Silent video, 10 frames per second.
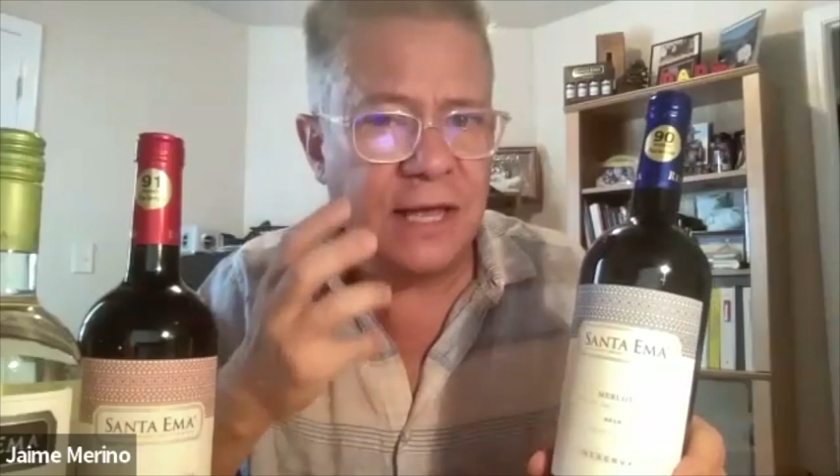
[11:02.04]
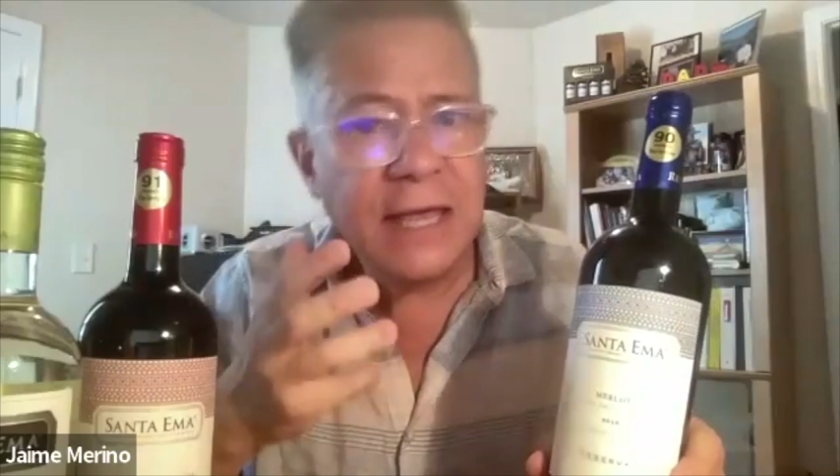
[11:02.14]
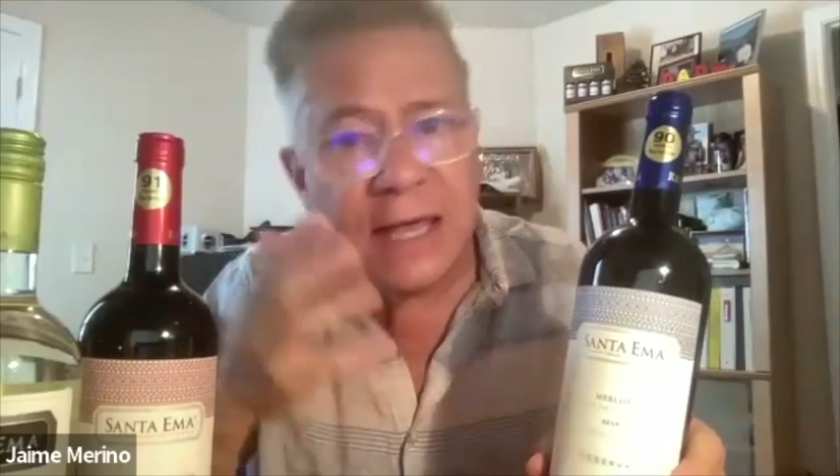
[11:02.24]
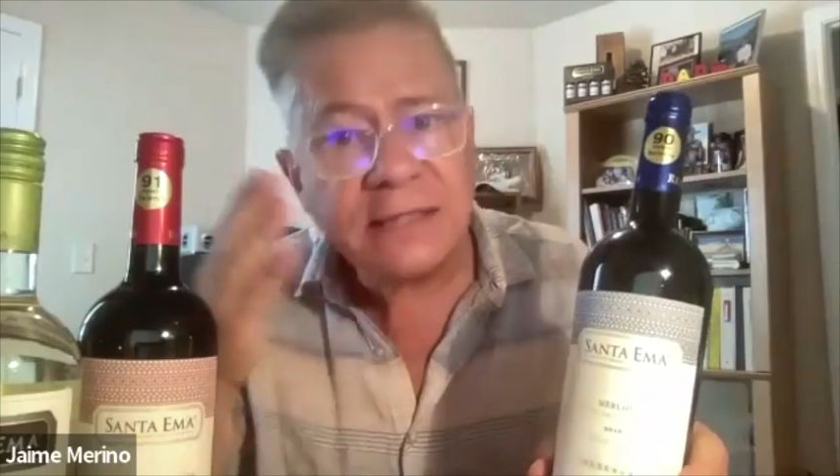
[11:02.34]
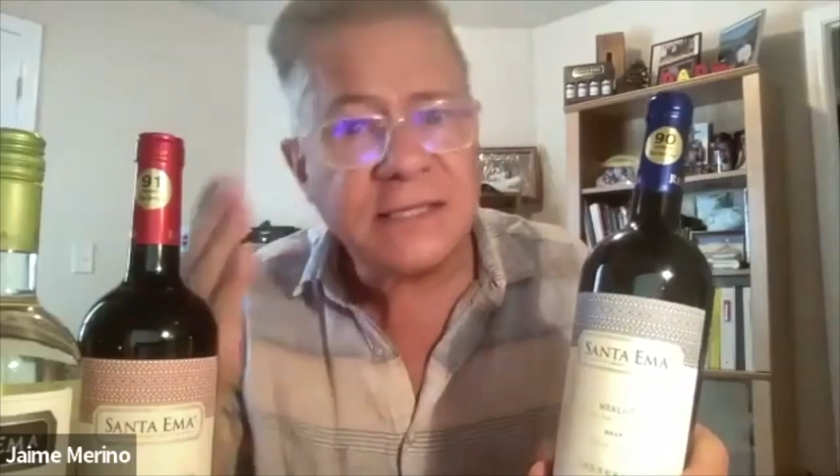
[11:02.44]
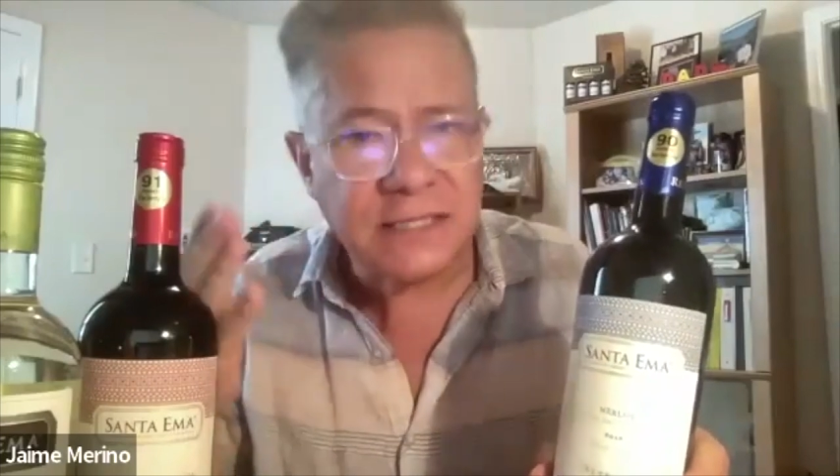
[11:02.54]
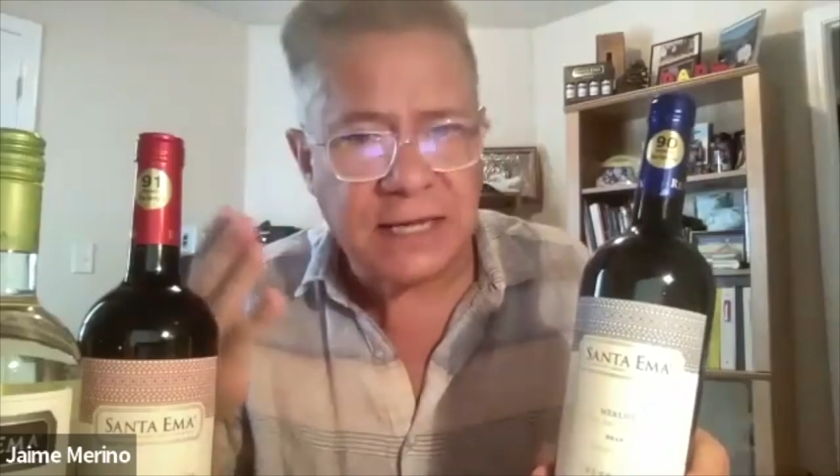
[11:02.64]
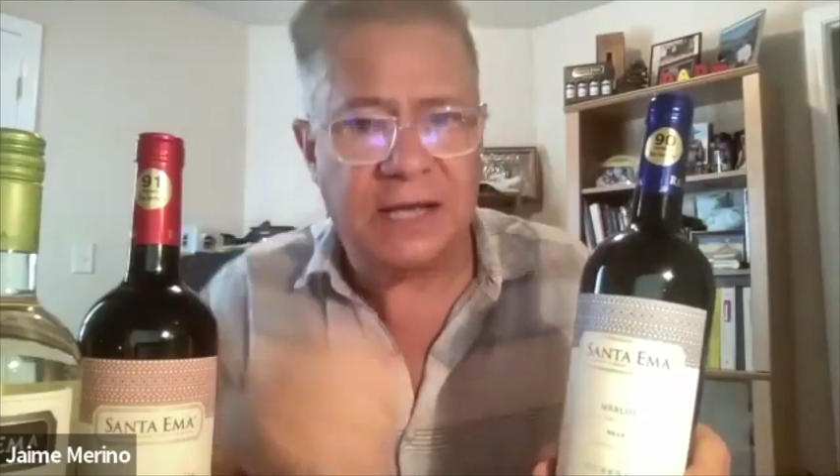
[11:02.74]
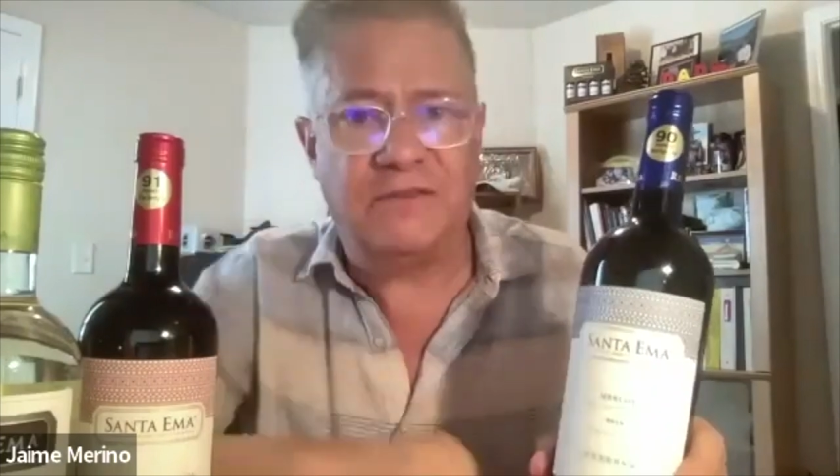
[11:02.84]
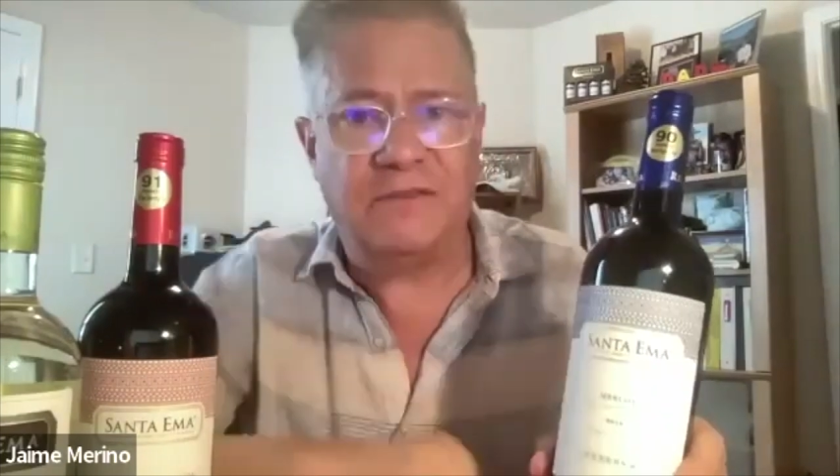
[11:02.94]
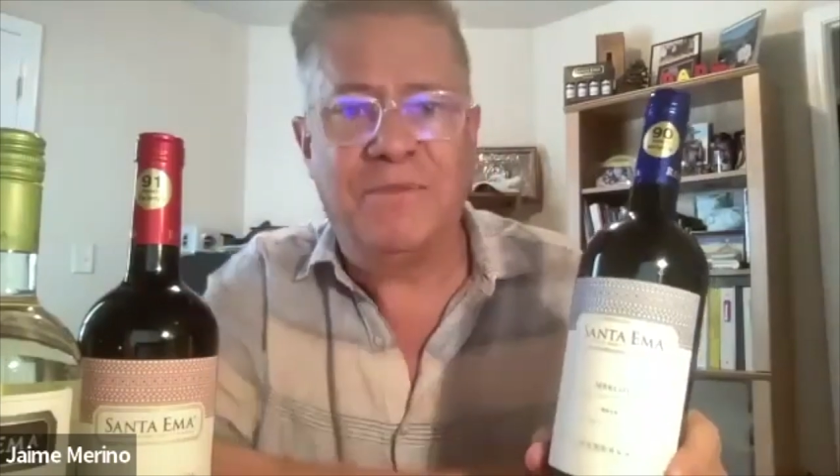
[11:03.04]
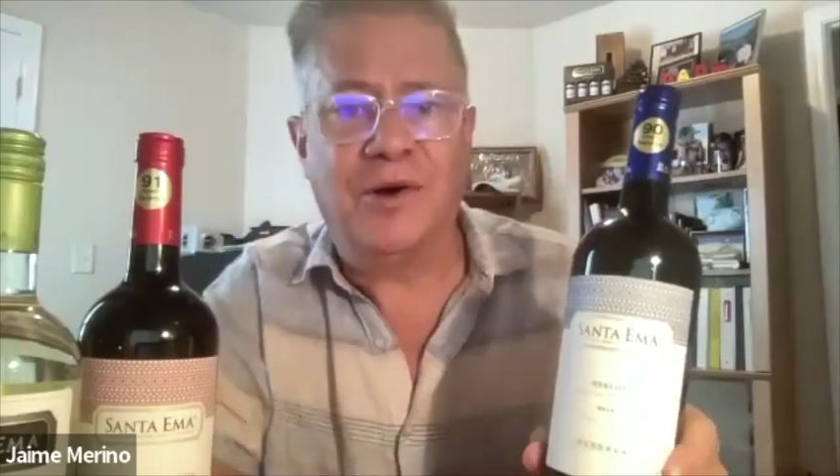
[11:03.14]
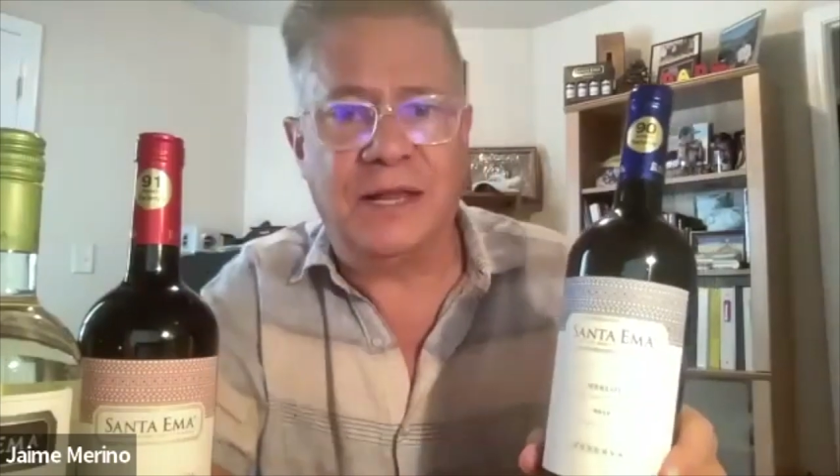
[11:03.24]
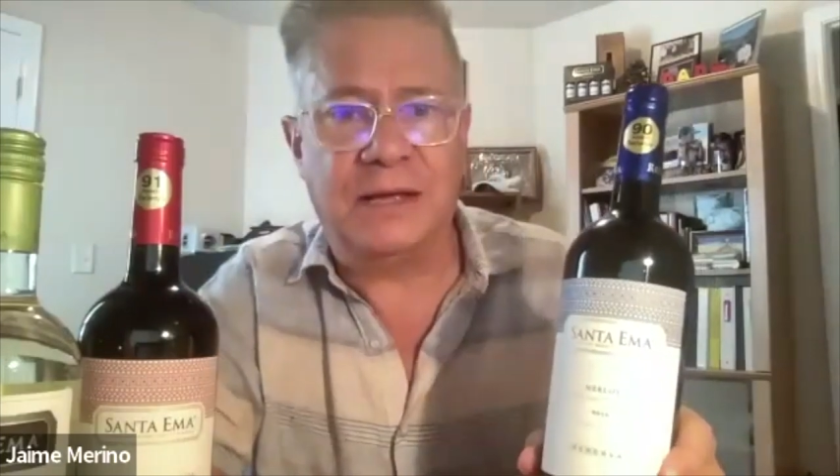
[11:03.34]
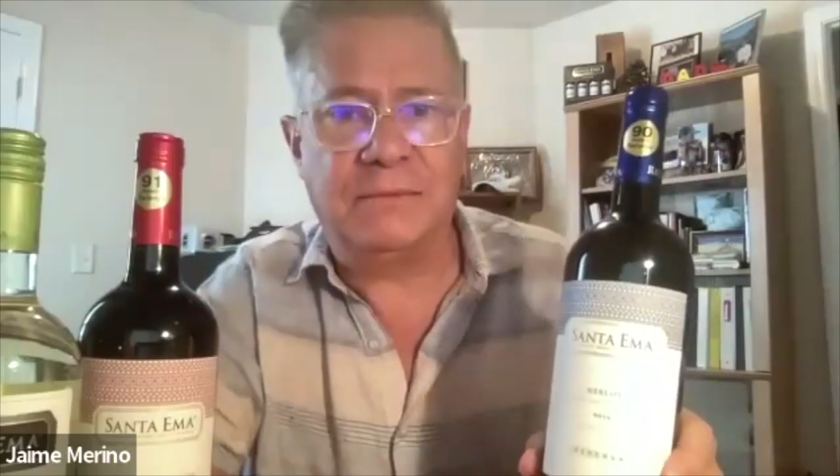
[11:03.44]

heat side of mole,